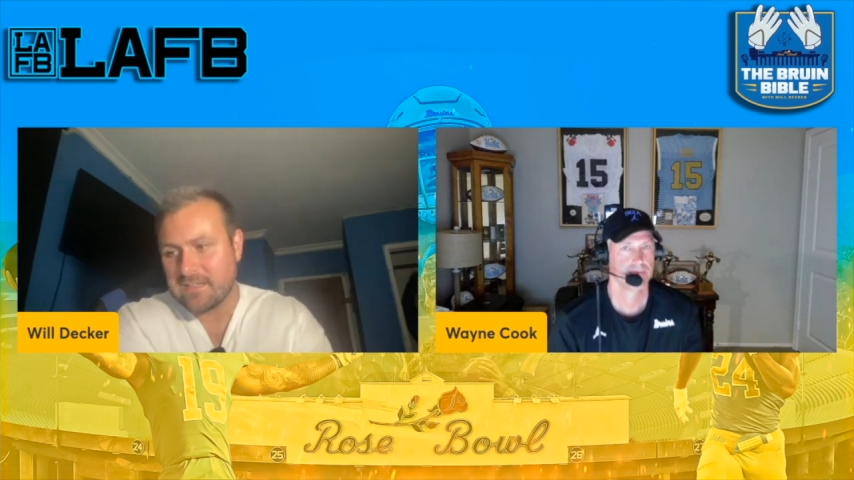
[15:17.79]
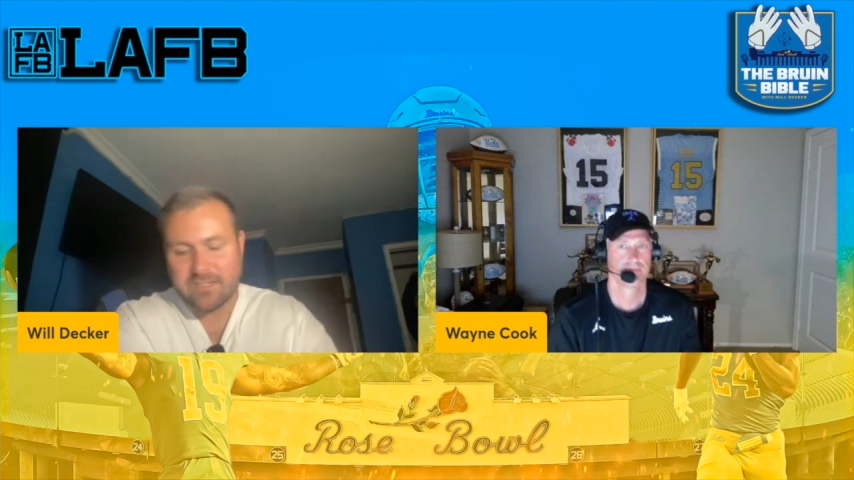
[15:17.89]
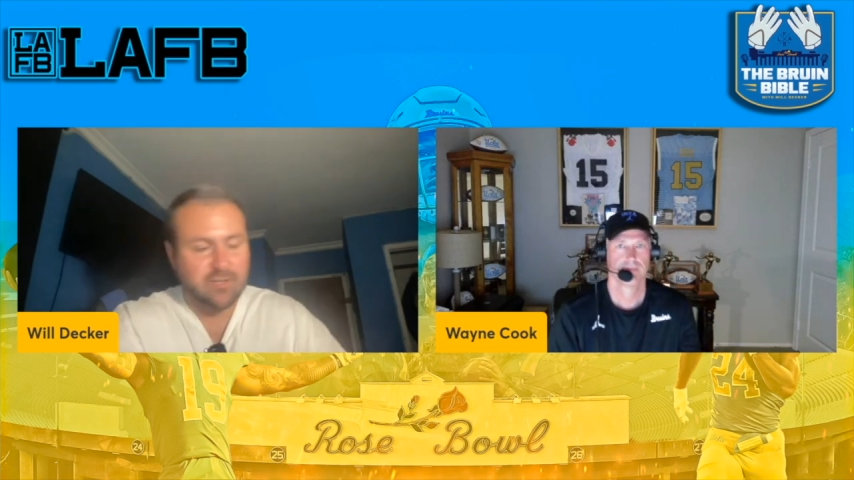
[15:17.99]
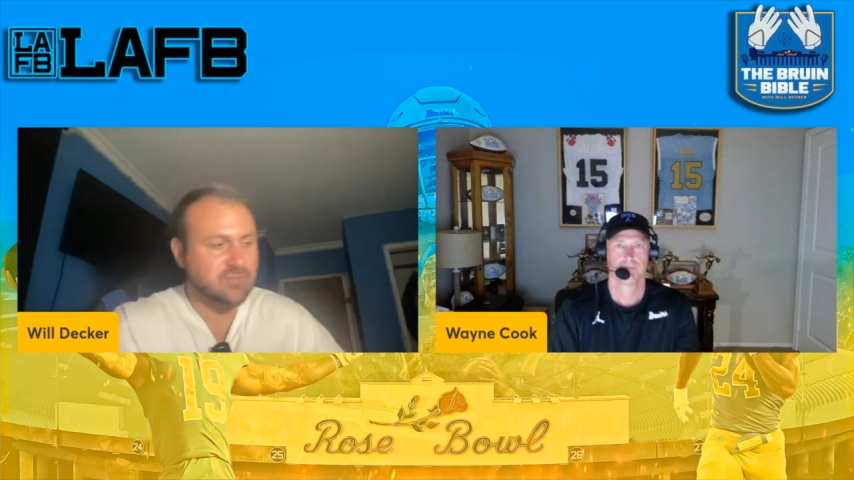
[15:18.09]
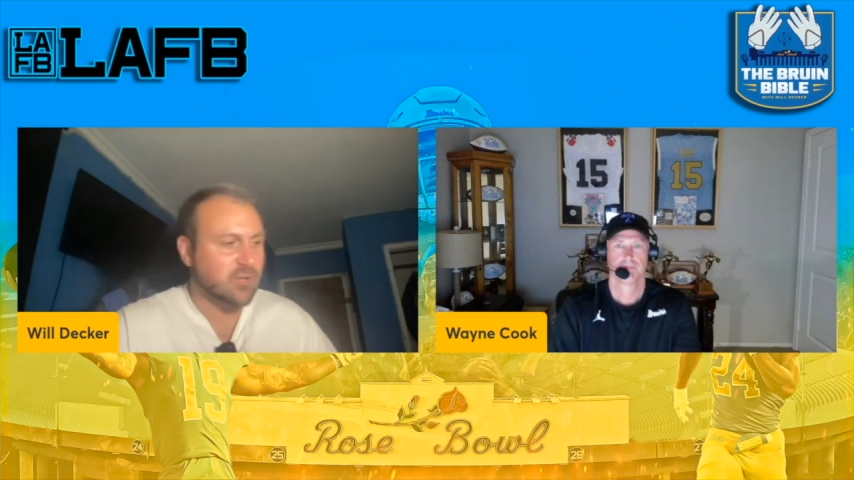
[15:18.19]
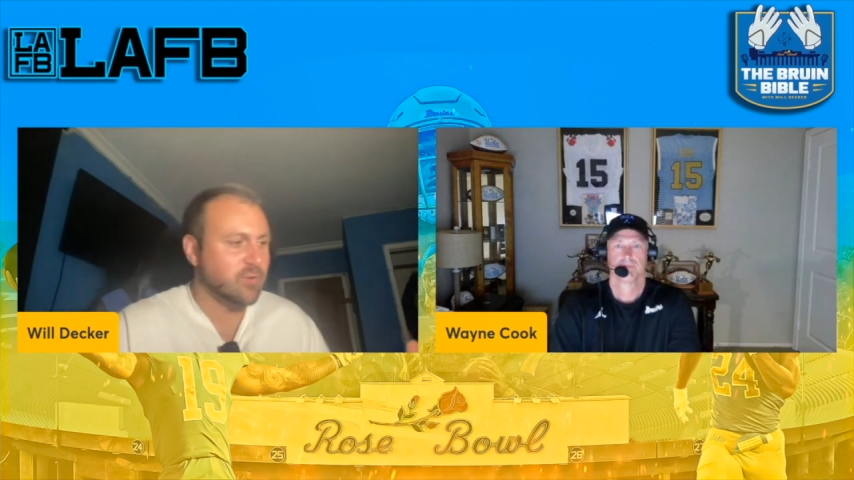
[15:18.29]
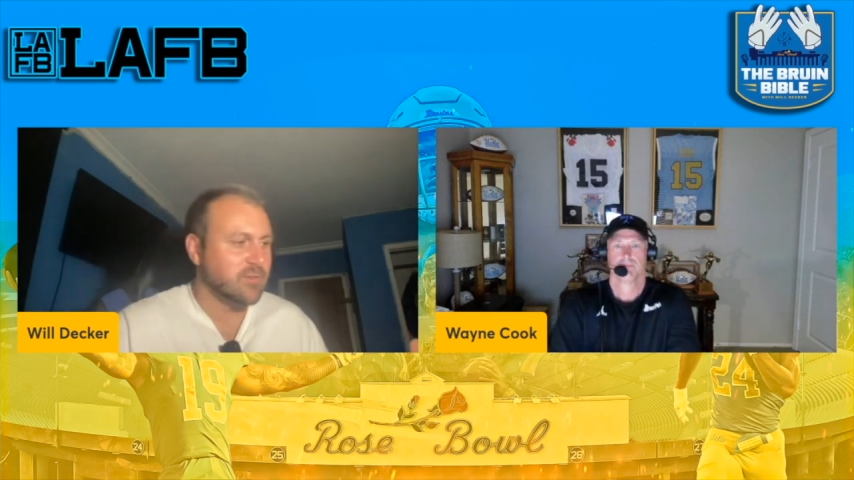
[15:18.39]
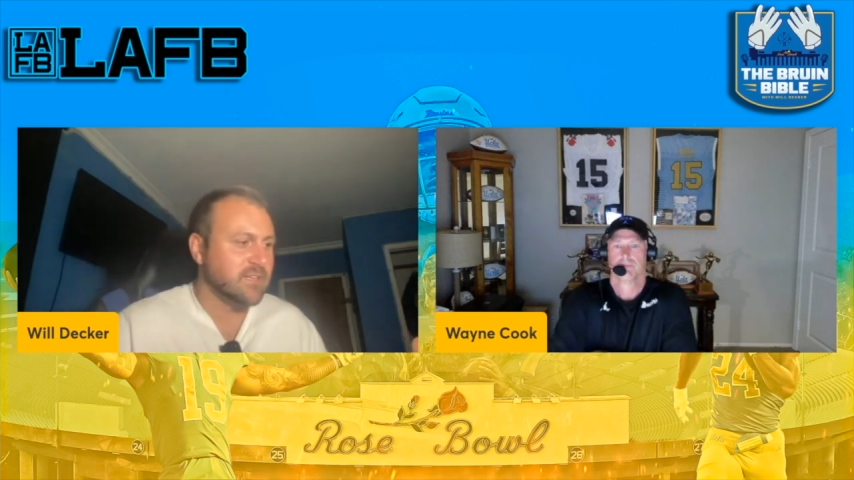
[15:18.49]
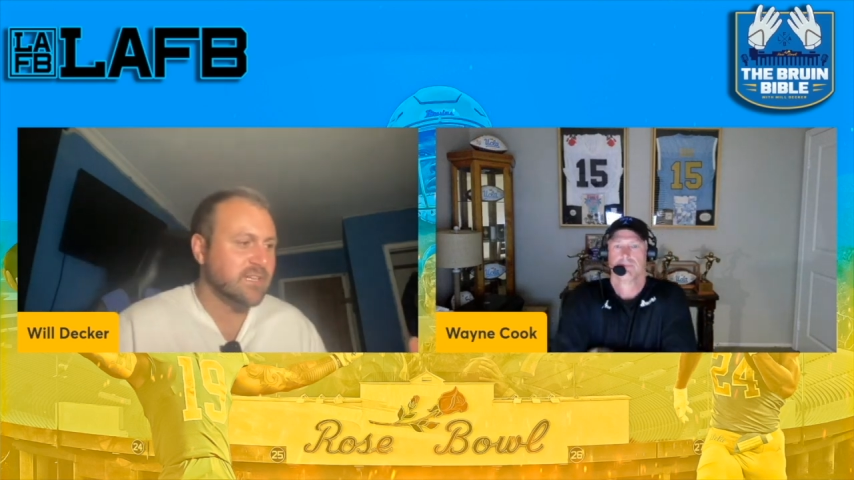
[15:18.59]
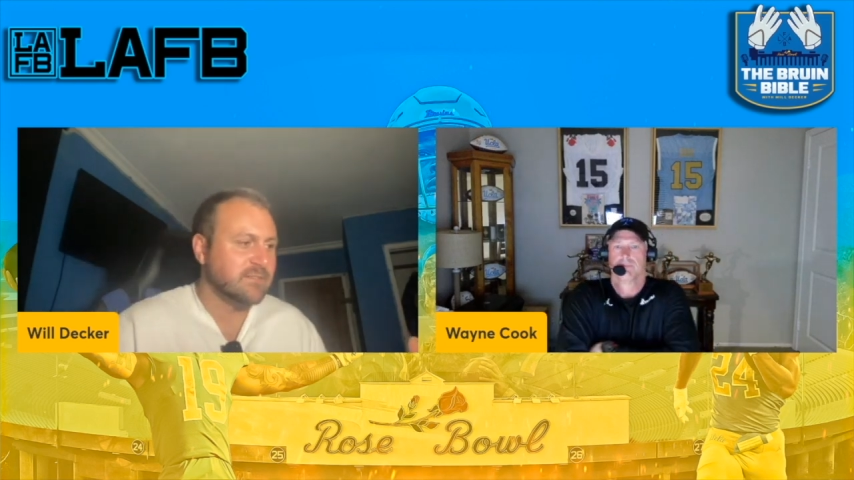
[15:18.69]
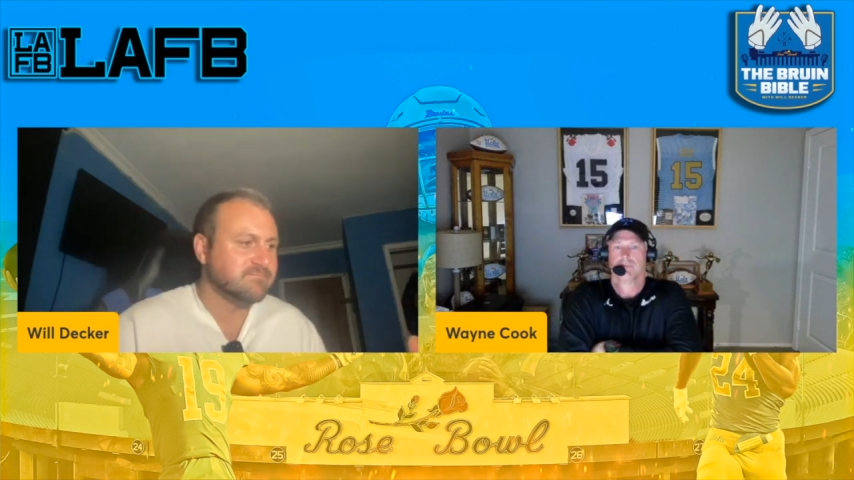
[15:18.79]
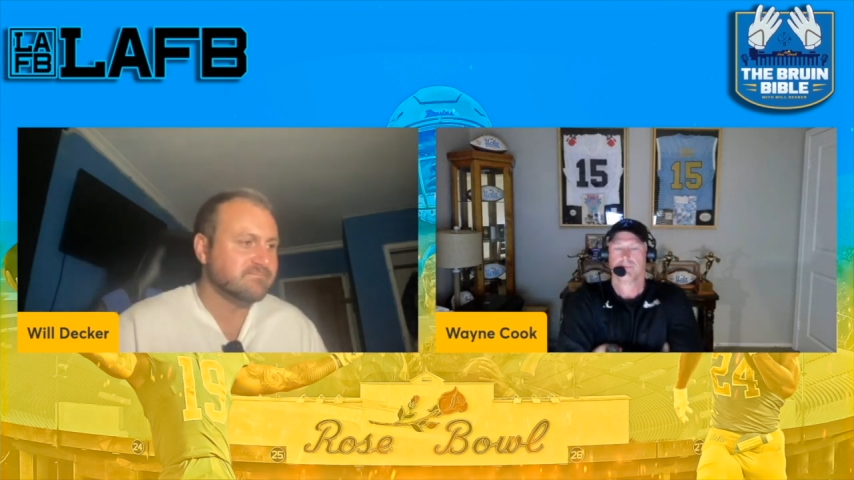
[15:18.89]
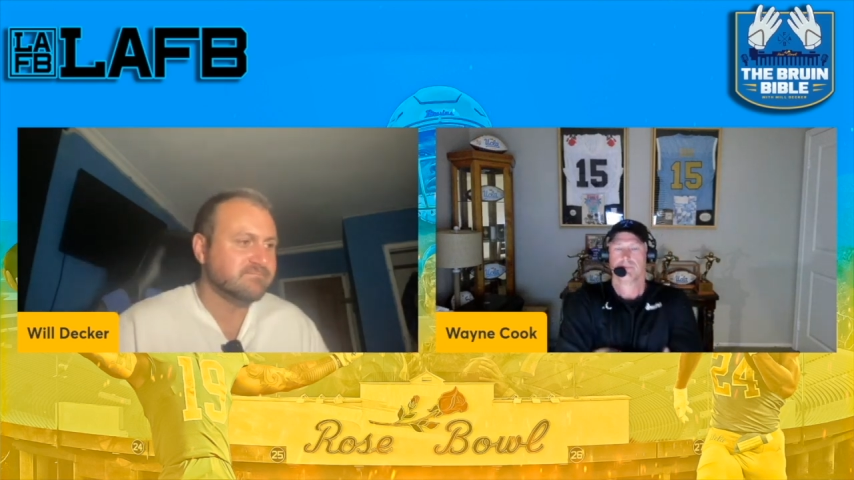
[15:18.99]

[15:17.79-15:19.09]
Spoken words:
totally